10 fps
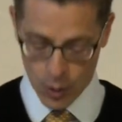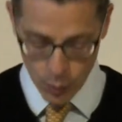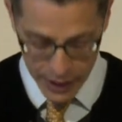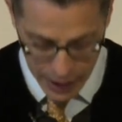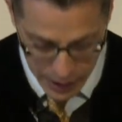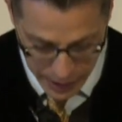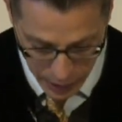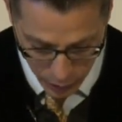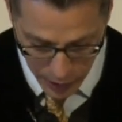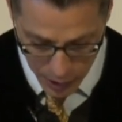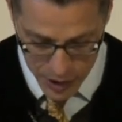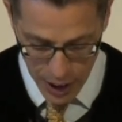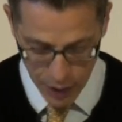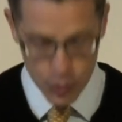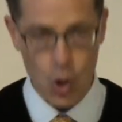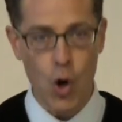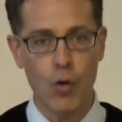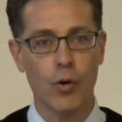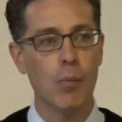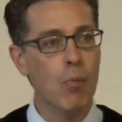we can yield ourselves
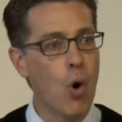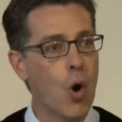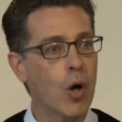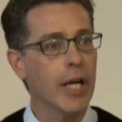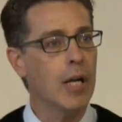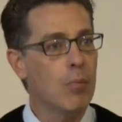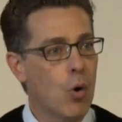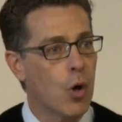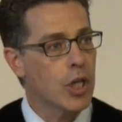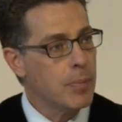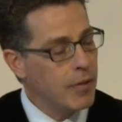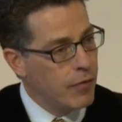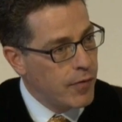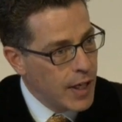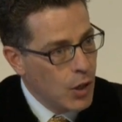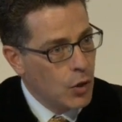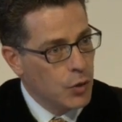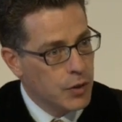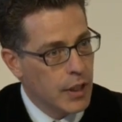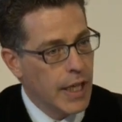over more and more to be
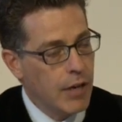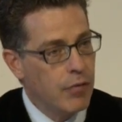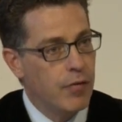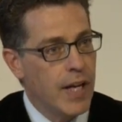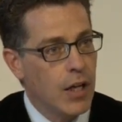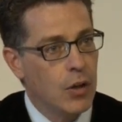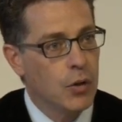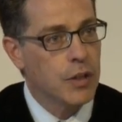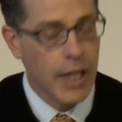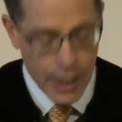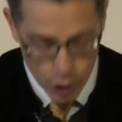filled and filled,